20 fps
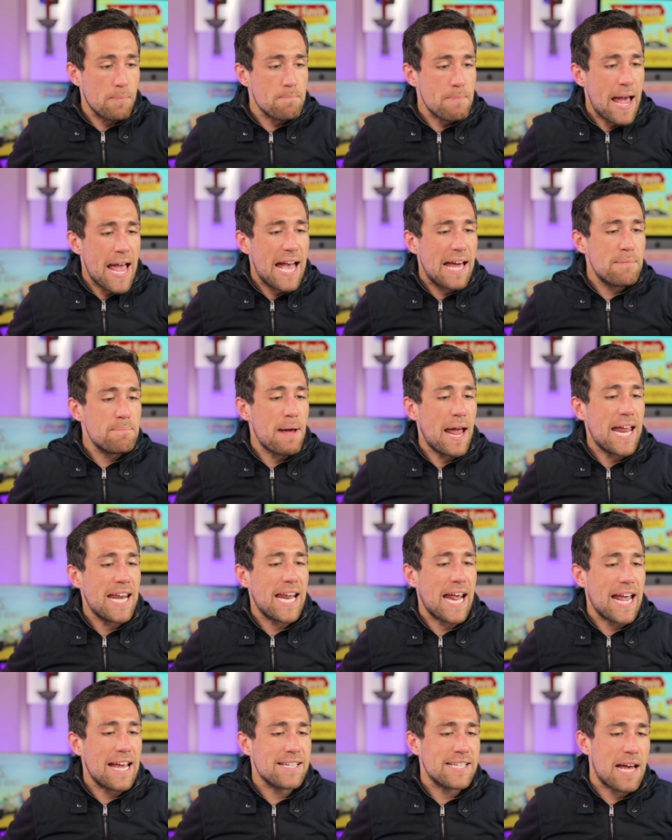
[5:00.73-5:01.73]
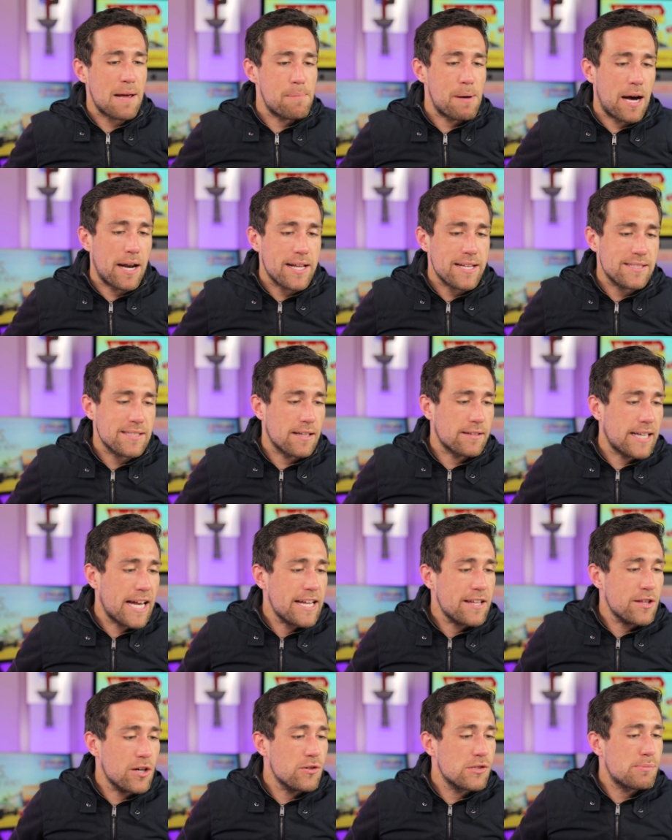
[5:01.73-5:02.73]
man-made antibodies
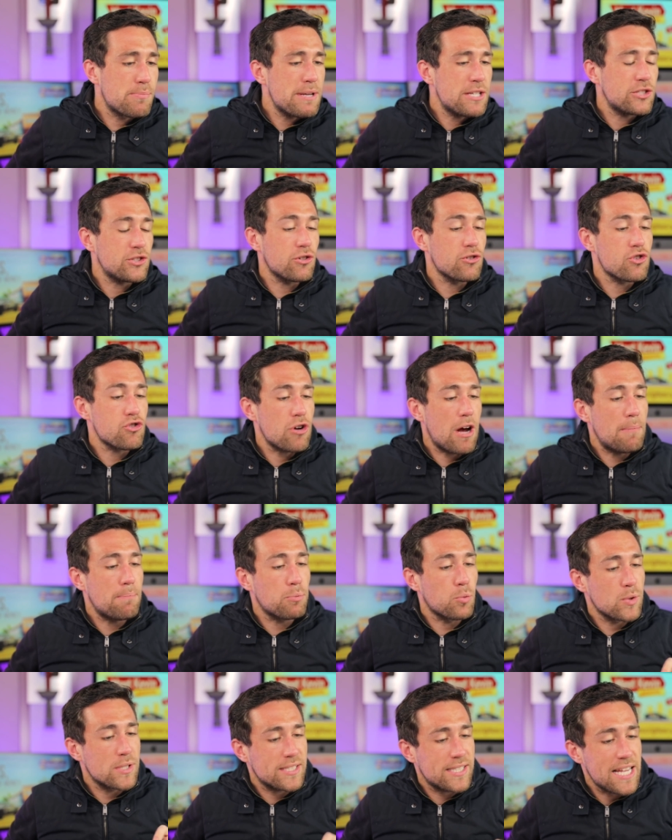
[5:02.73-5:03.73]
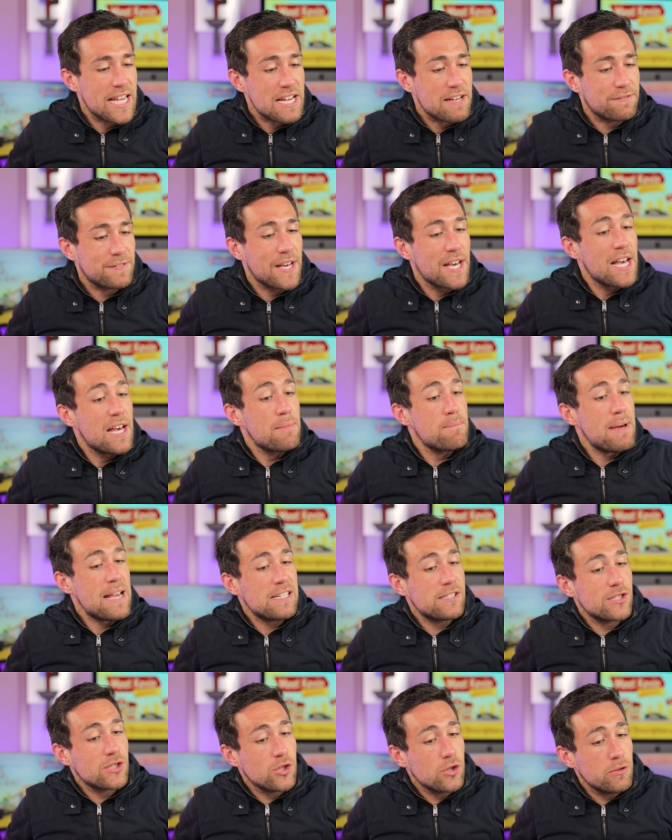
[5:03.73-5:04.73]
like those Mr. Trump received
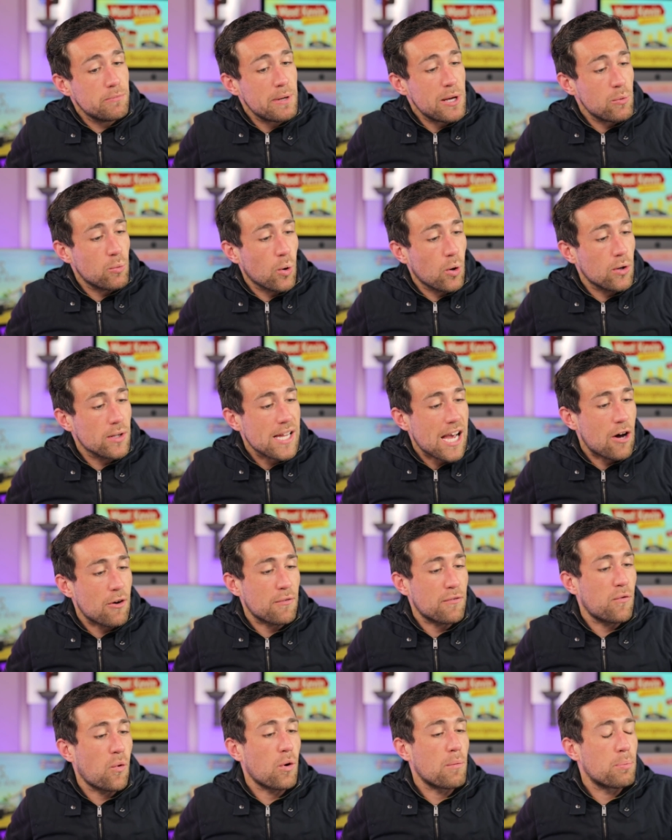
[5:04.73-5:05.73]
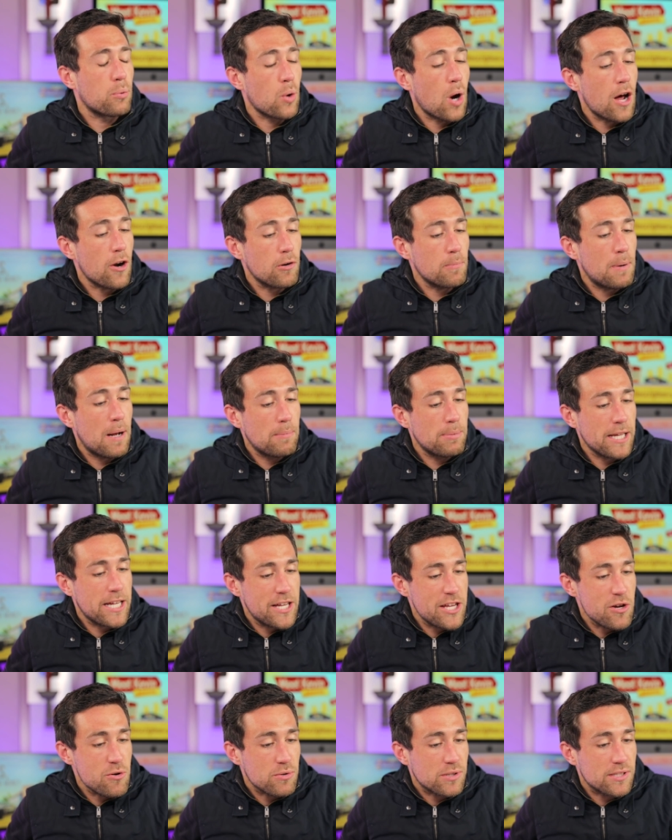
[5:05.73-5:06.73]
may soon be rolled out for broader
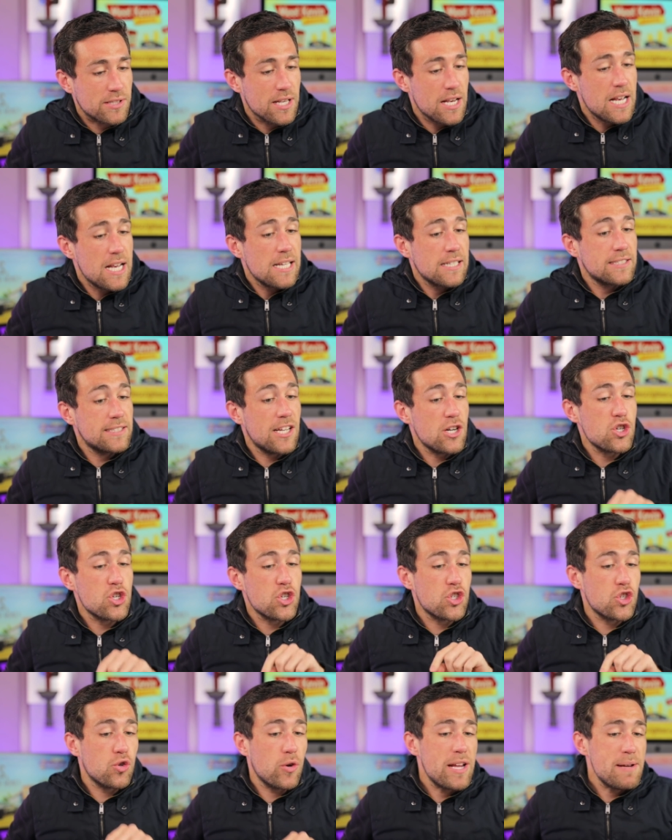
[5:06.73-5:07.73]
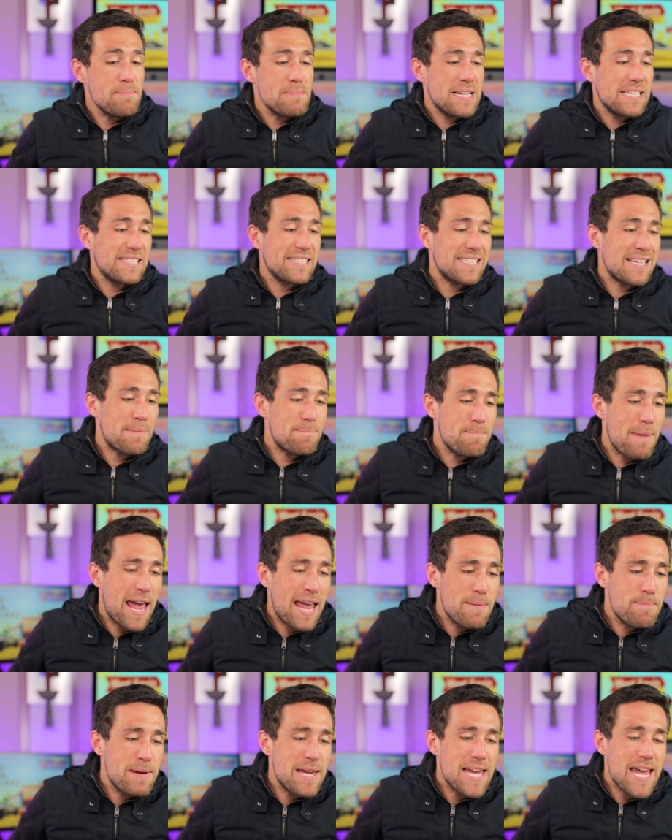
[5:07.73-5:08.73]
public use. Such treatments
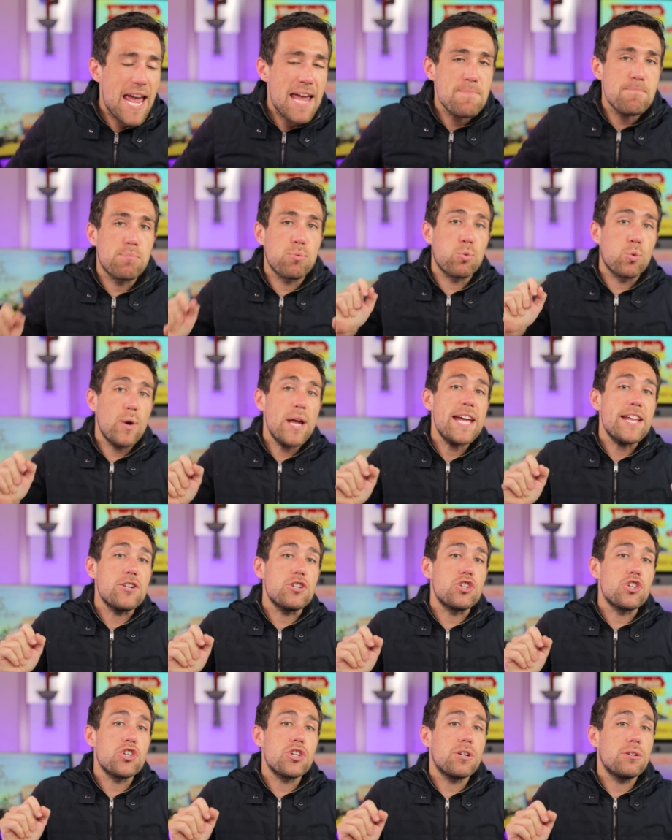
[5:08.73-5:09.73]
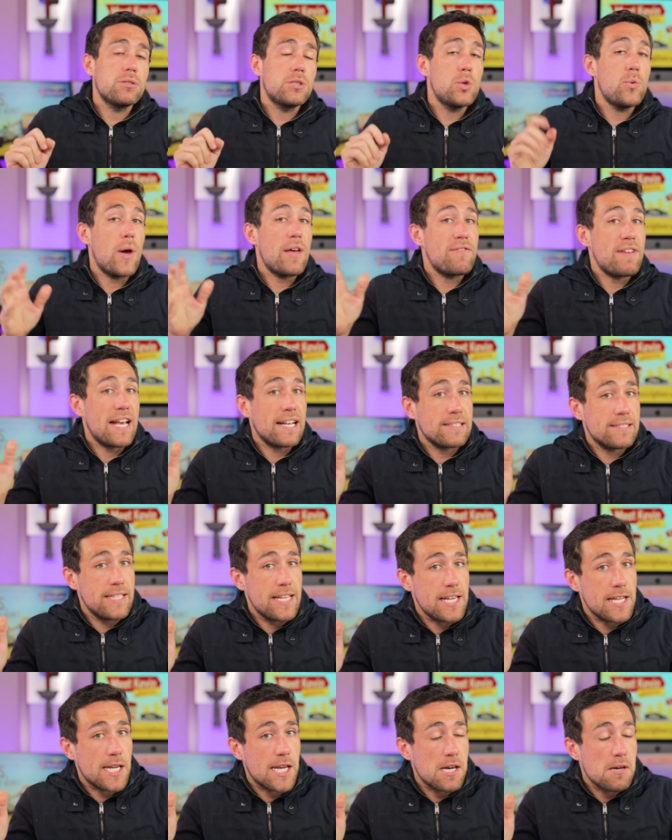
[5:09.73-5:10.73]
may be a bridge to a
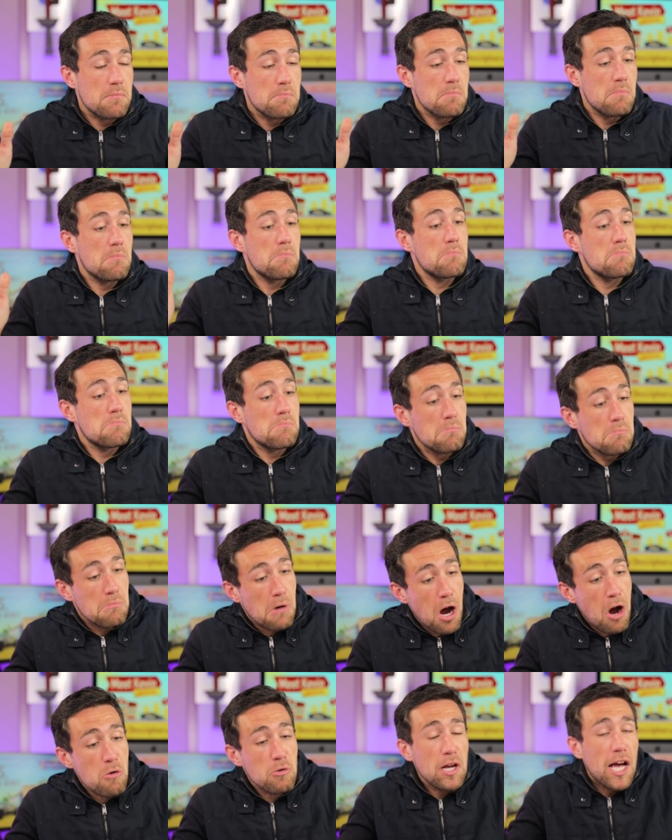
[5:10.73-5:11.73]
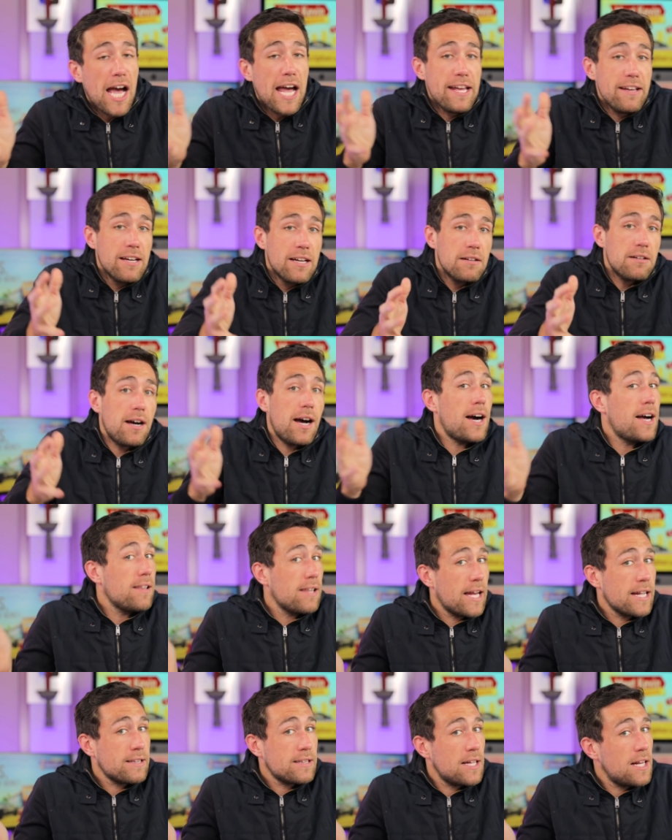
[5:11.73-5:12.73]
vaccine. Okay, I
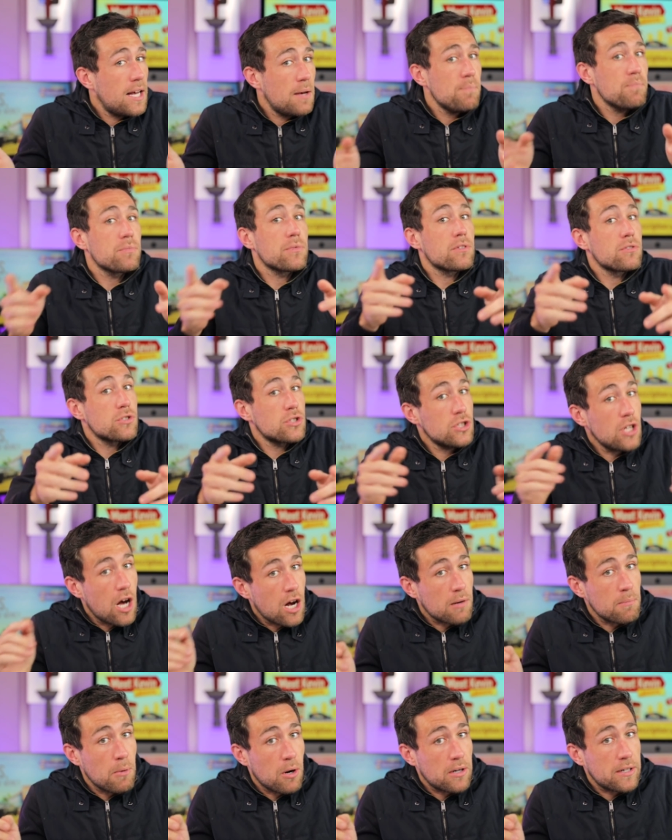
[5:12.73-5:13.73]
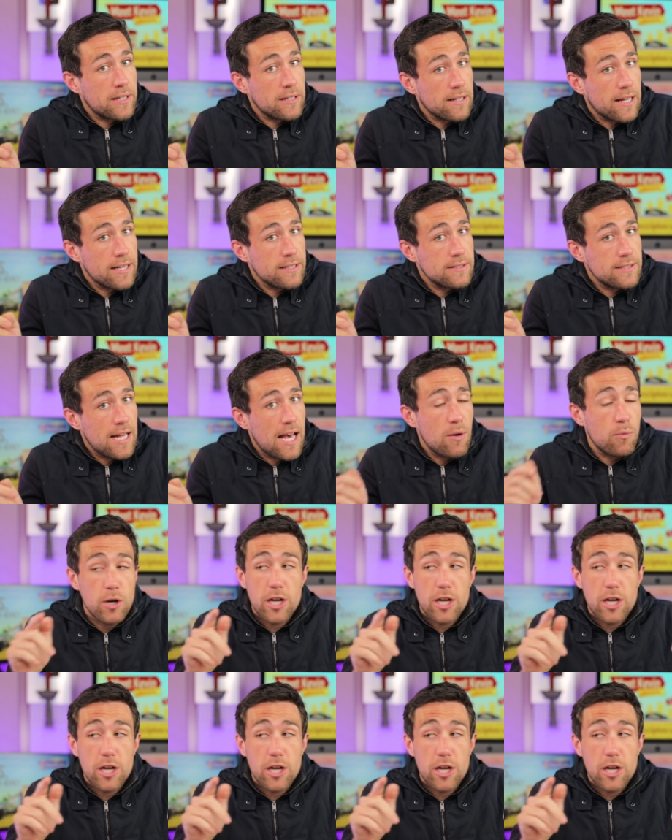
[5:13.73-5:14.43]
like that stock market likes that,